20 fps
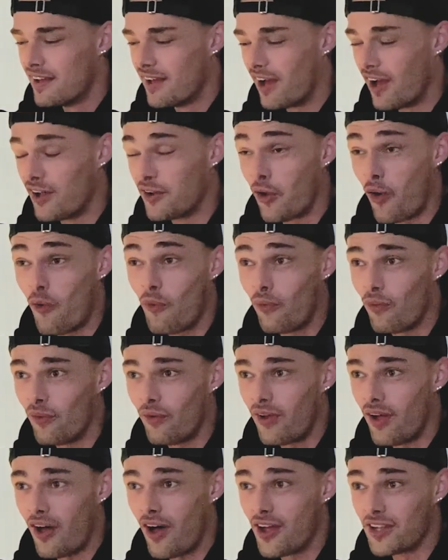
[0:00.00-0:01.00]
a
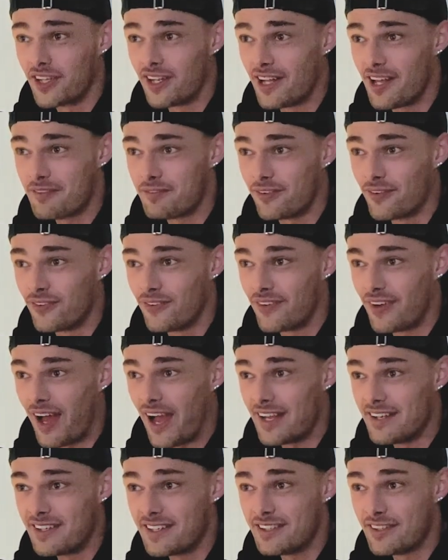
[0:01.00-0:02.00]
whole other level.
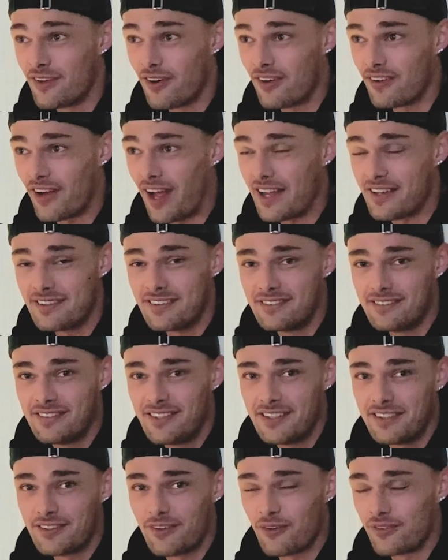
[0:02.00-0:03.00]
I didn't
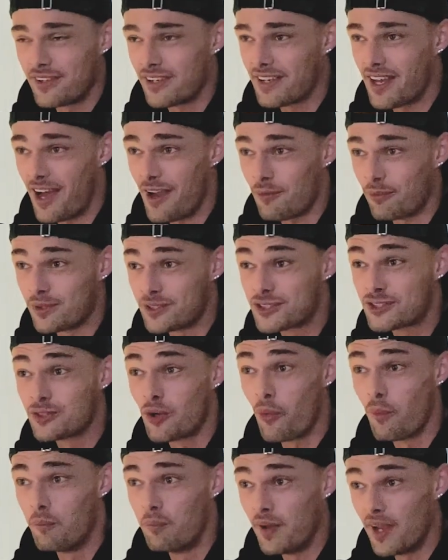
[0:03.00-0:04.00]
know the guy was
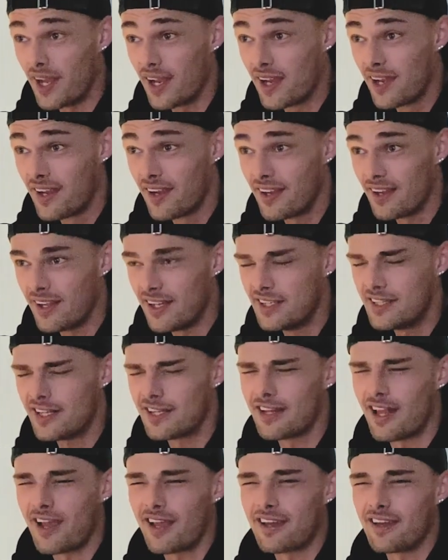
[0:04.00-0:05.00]
so big. He
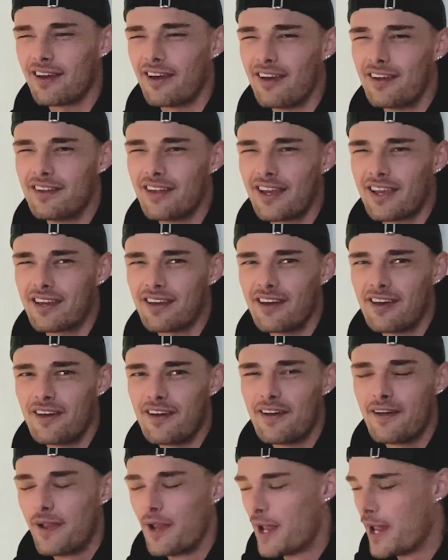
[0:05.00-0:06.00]
did like
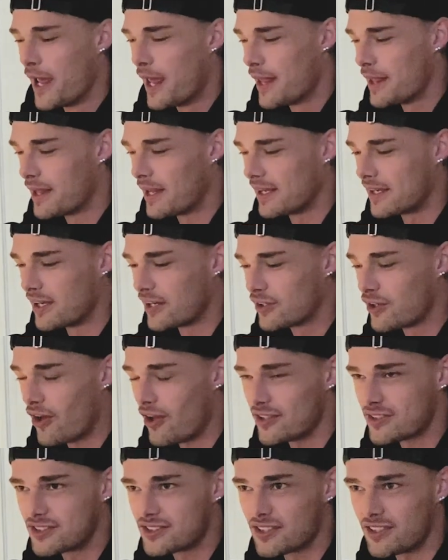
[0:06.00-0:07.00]
a
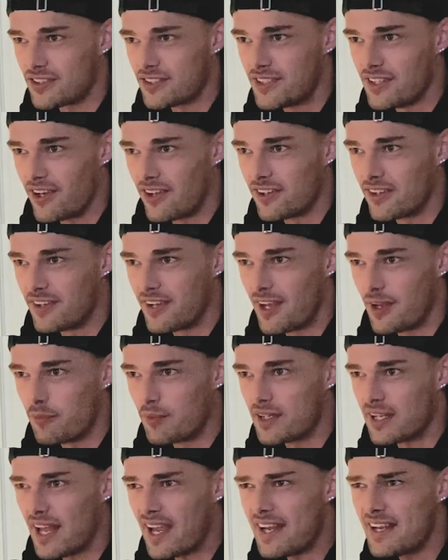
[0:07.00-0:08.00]
concert the other day
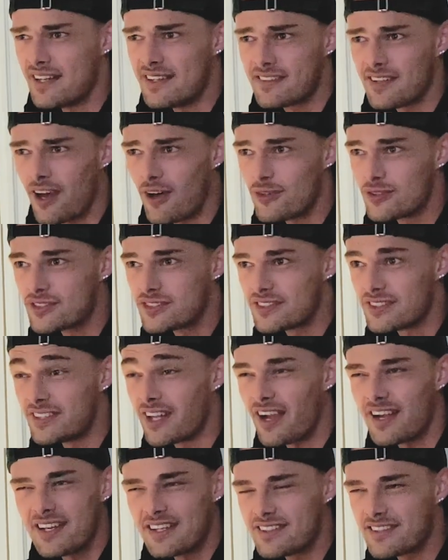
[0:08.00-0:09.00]
with 80,000,
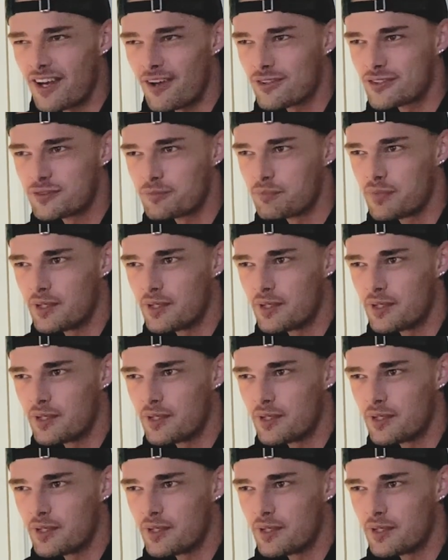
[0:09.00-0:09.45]
90,000